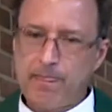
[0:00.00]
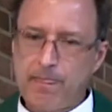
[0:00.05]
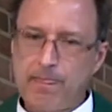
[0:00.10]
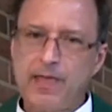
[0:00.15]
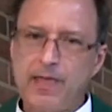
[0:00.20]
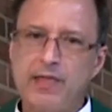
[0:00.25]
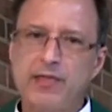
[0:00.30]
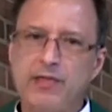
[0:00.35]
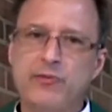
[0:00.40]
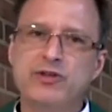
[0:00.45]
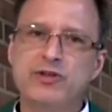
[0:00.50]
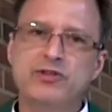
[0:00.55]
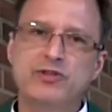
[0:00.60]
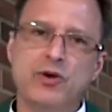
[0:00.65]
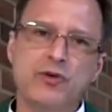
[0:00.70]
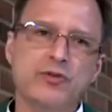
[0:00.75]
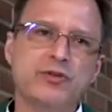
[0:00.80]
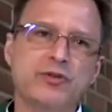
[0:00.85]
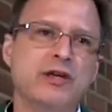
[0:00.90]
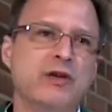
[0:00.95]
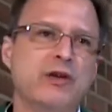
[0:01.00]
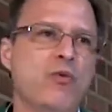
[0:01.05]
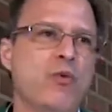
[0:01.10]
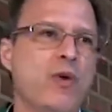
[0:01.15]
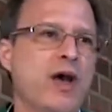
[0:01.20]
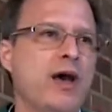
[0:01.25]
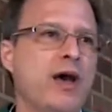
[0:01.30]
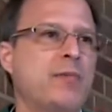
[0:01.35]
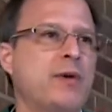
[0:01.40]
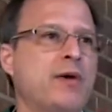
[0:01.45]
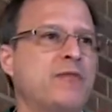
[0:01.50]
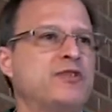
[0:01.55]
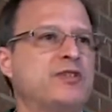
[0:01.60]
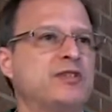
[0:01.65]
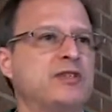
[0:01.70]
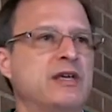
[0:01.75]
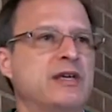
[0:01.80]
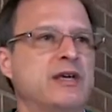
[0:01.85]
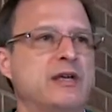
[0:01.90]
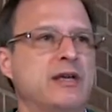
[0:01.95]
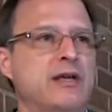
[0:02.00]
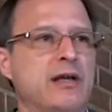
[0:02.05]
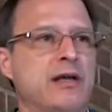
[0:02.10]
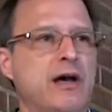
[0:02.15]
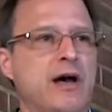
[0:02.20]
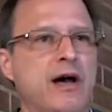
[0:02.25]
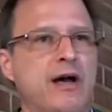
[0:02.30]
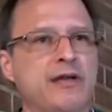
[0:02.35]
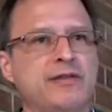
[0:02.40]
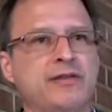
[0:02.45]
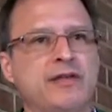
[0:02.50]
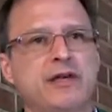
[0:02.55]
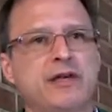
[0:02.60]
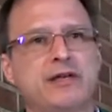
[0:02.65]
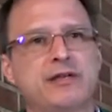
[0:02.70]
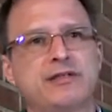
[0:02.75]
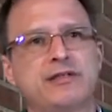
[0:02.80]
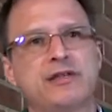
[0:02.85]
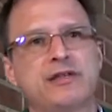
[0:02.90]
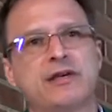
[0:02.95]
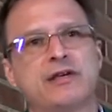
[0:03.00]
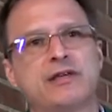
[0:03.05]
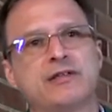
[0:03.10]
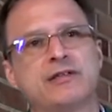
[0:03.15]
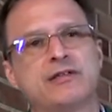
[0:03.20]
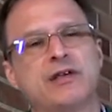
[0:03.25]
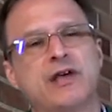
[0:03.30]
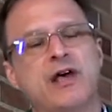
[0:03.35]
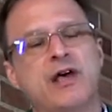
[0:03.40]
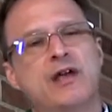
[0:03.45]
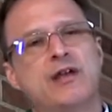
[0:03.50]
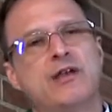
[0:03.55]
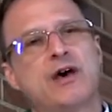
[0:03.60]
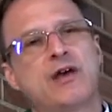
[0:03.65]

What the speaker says: The resulting web of sin, Isaiah says, not